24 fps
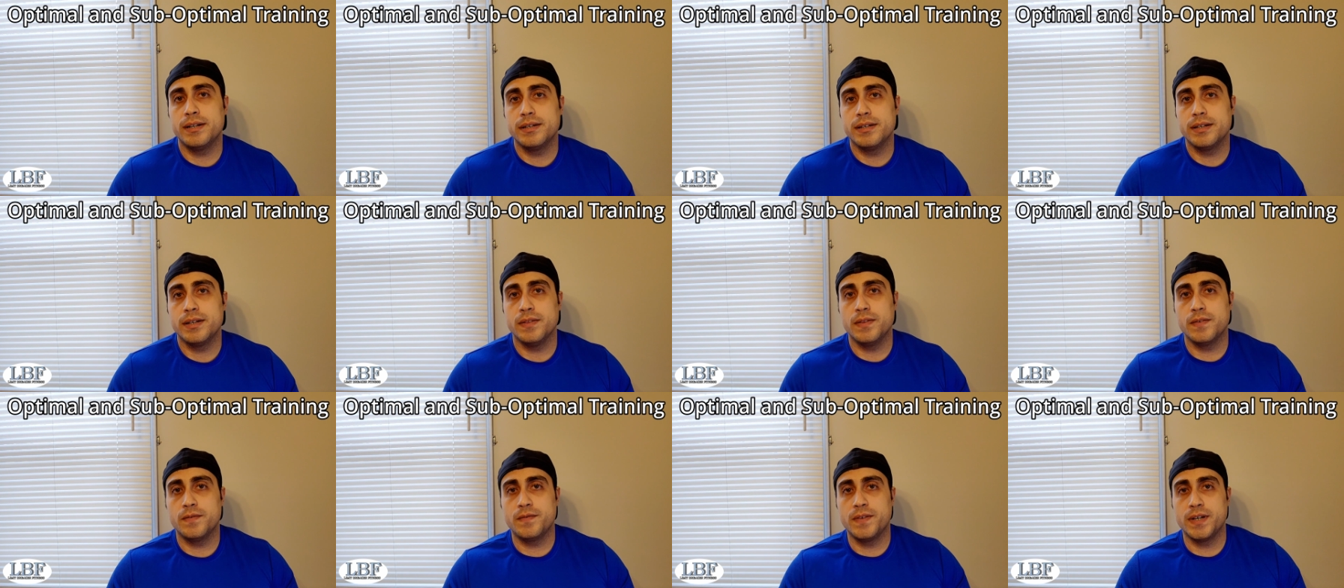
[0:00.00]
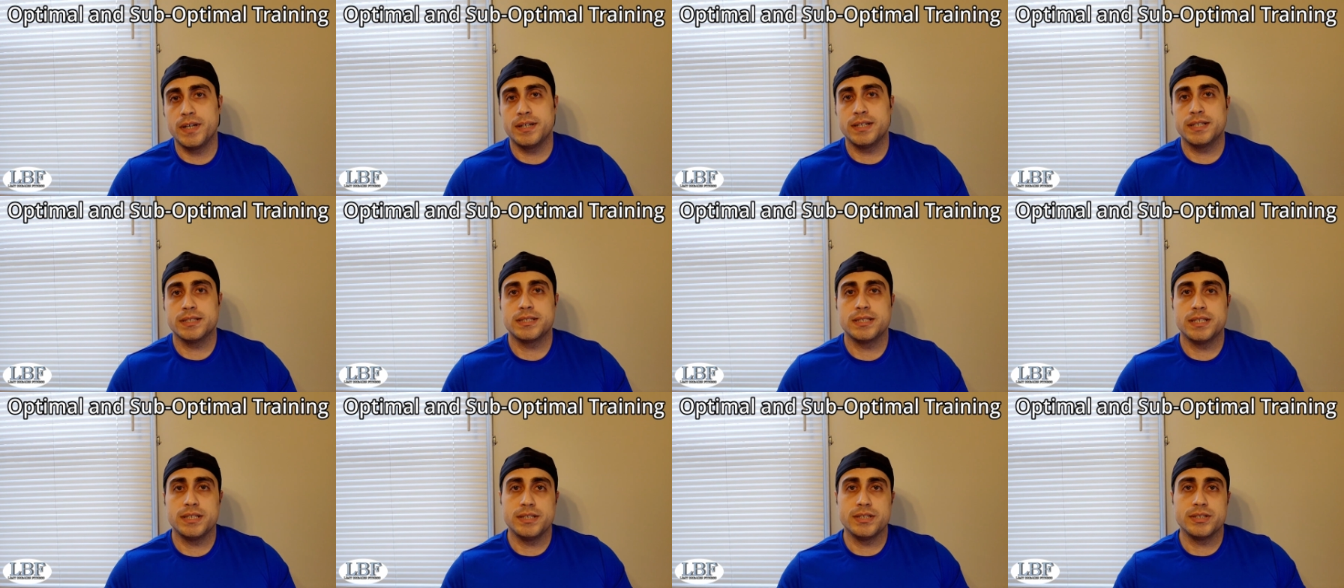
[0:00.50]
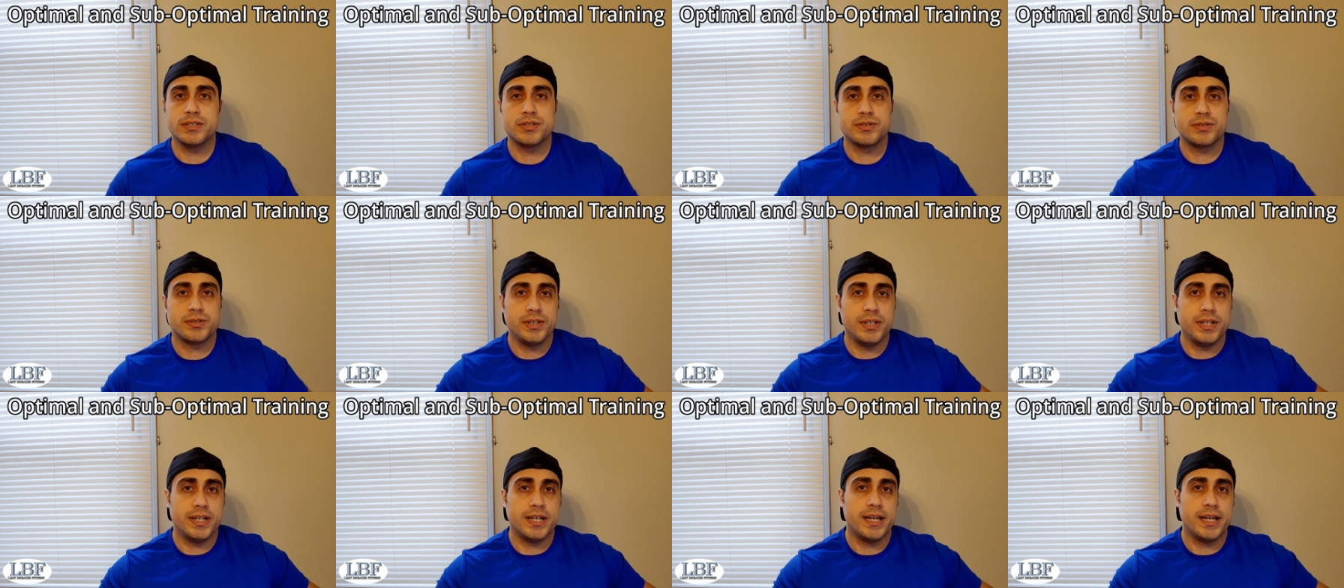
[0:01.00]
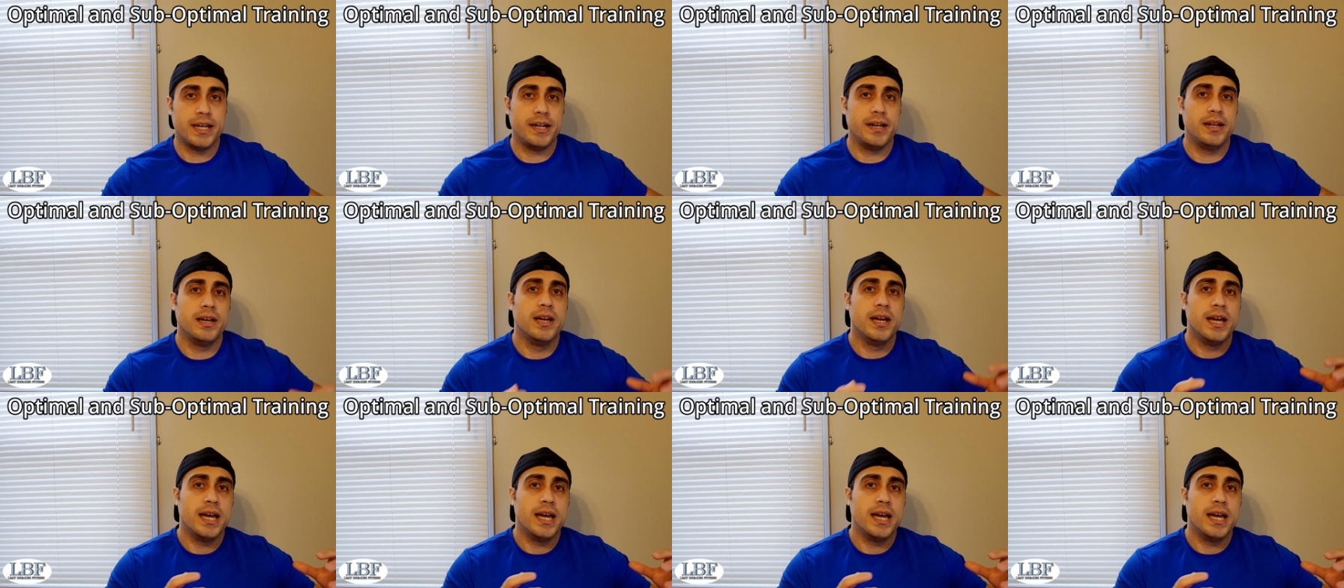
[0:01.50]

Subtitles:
in the fitness industry and